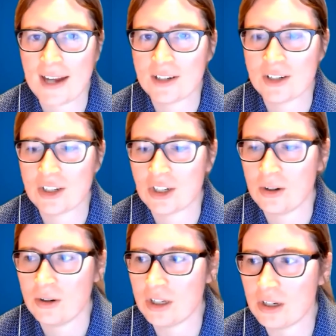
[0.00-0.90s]
to
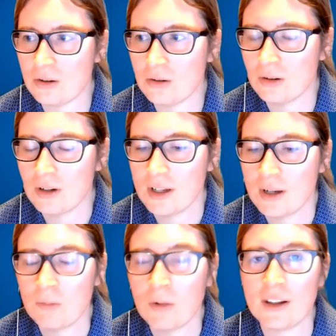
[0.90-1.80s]
show you
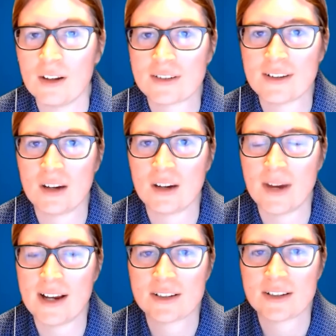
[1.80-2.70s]
what looks like on
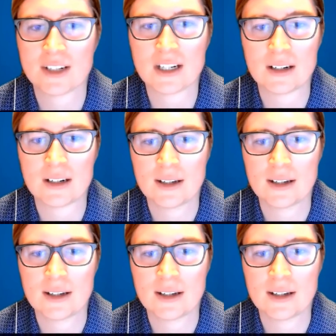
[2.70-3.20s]
my screen.